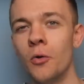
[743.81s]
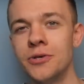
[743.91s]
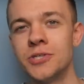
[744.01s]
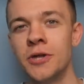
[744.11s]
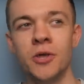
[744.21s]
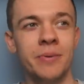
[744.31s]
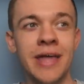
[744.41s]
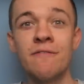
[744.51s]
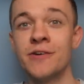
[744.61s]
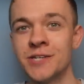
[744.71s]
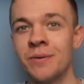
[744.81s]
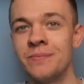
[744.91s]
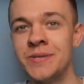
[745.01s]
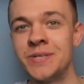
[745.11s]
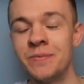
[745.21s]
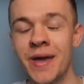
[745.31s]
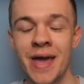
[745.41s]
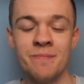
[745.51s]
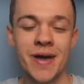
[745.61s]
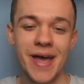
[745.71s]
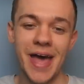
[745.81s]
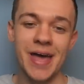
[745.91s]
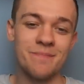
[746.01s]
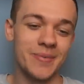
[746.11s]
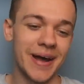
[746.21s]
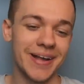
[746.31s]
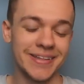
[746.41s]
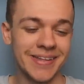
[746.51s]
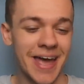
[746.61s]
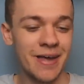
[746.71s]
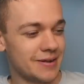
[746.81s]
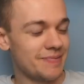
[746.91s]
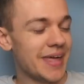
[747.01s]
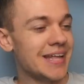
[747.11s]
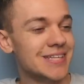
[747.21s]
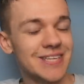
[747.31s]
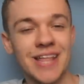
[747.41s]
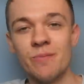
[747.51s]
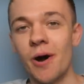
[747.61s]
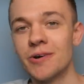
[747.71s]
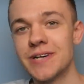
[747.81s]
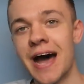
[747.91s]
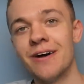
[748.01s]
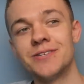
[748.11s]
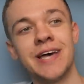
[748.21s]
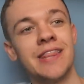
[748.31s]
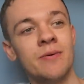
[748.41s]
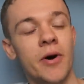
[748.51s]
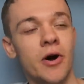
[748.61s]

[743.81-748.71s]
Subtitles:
always turned up in every Championship game back in the day. Inside the box, outside the